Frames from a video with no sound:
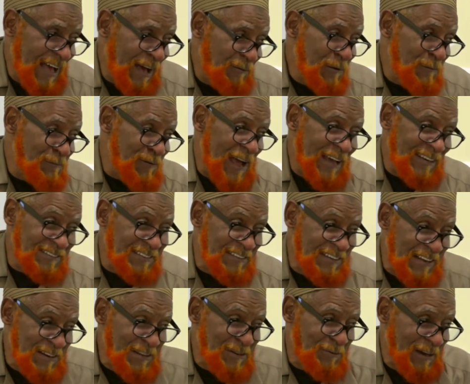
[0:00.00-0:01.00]
how we practice it
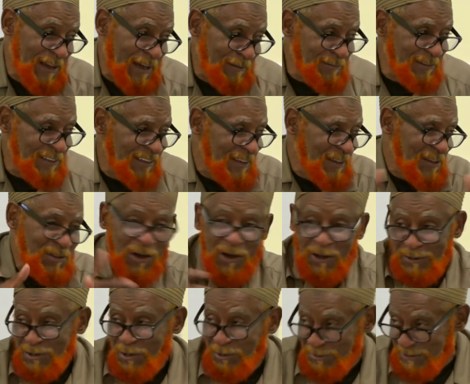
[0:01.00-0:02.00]
anyway.
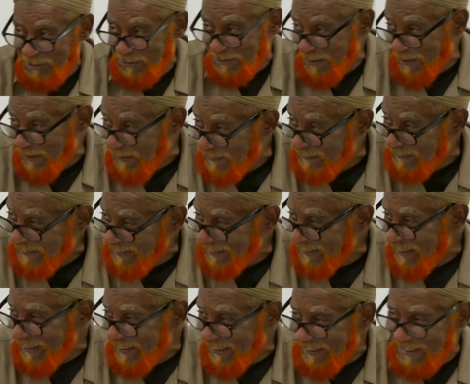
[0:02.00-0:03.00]
Y'all know this stuff.
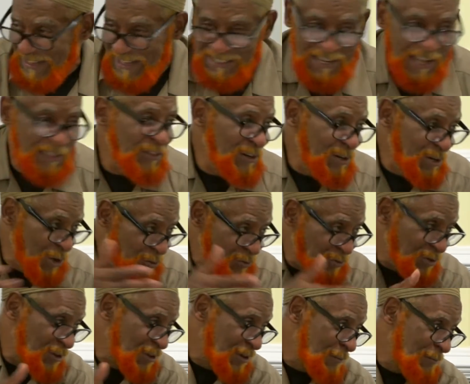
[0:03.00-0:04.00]
It ain't nothing new
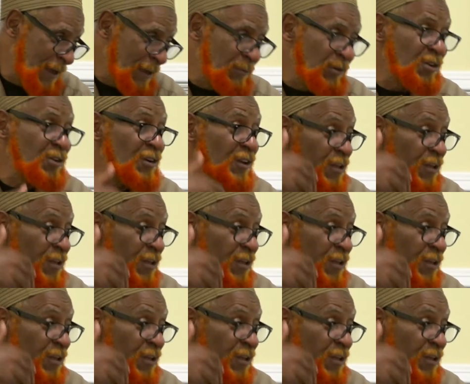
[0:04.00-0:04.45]
to you, maybe to